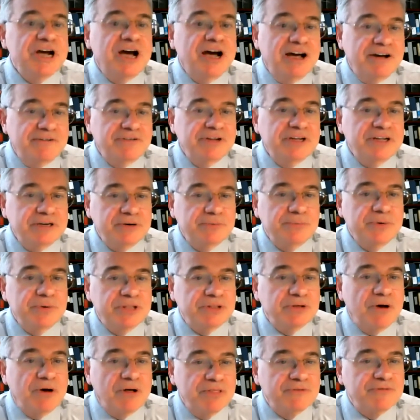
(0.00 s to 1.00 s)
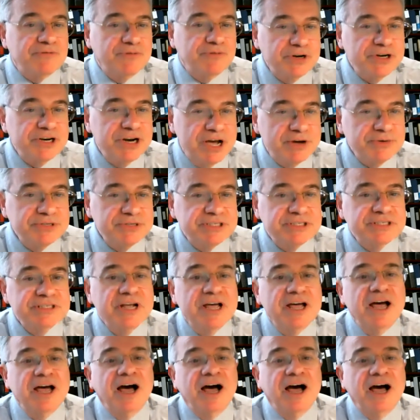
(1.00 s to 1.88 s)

of it with all the footnotes.